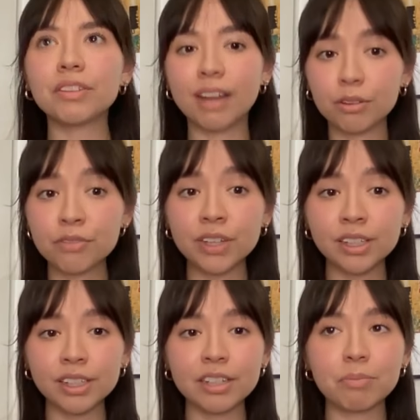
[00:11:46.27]
south of
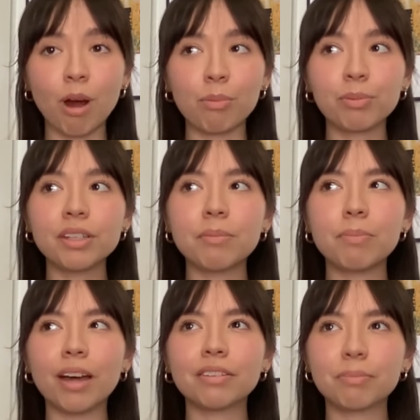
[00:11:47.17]
Italy is probably the
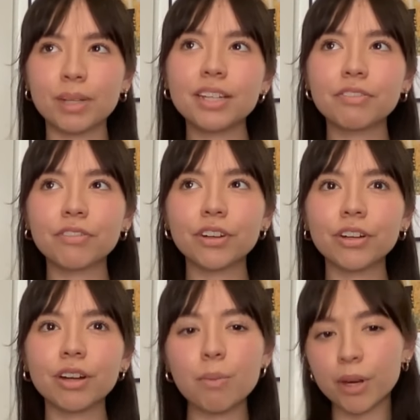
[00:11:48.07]
best place
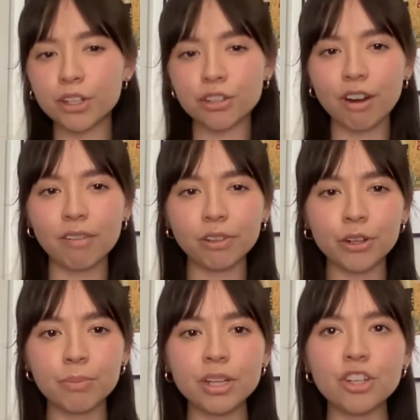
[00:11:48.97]
for a budget traveler
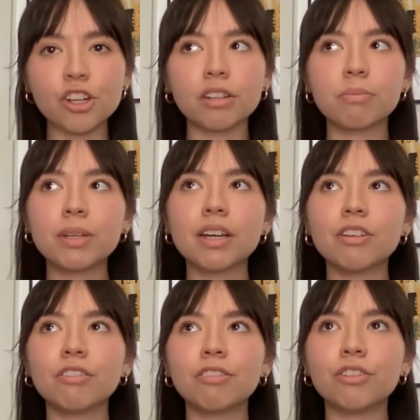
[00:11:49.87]
to be just
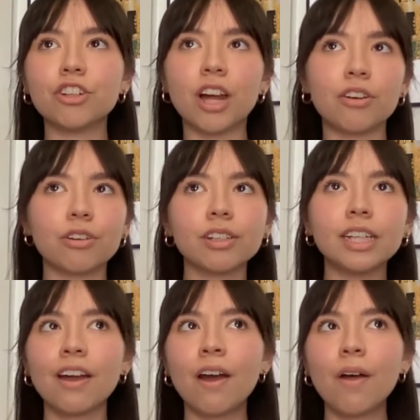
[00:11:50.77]
because
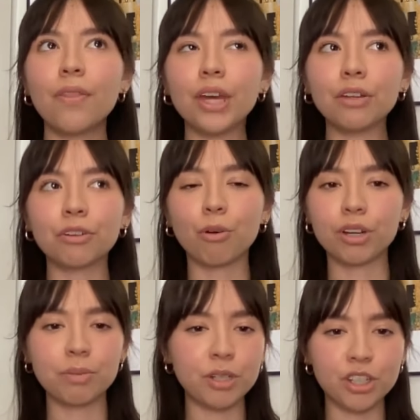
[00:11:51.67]
generally things are
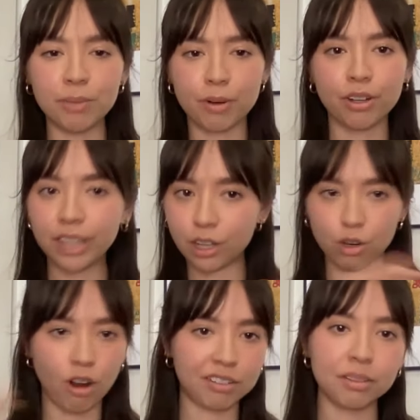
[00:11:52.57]
going to be cheaper, like
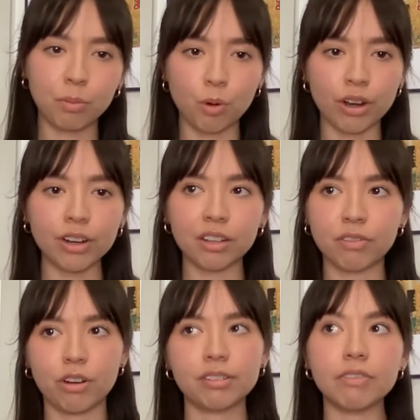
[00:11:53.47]
across the board as
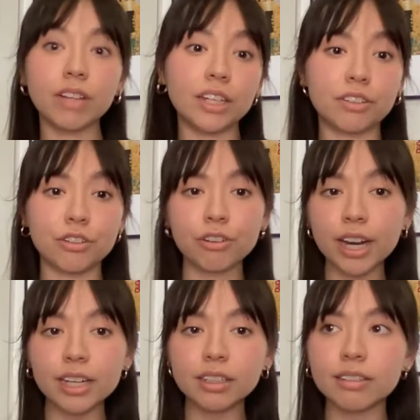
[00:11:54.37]
far as flights and
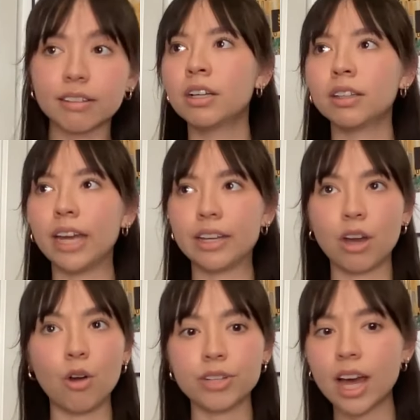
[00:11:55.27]
trains, like
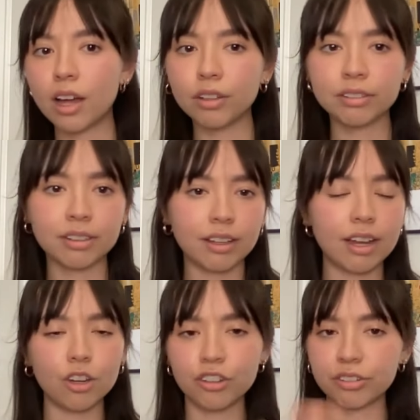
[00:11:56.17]
hotels,
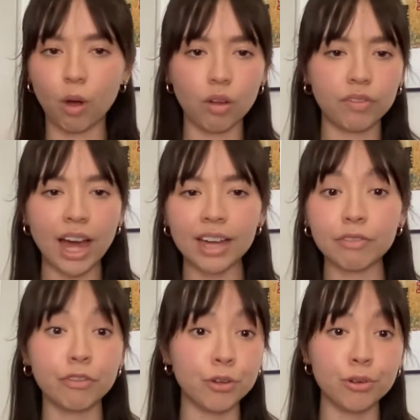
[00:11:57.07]
just all of that,
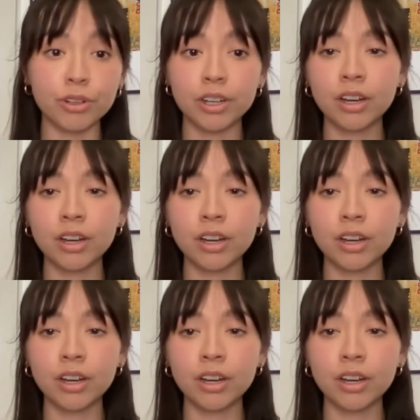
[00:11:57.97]
food.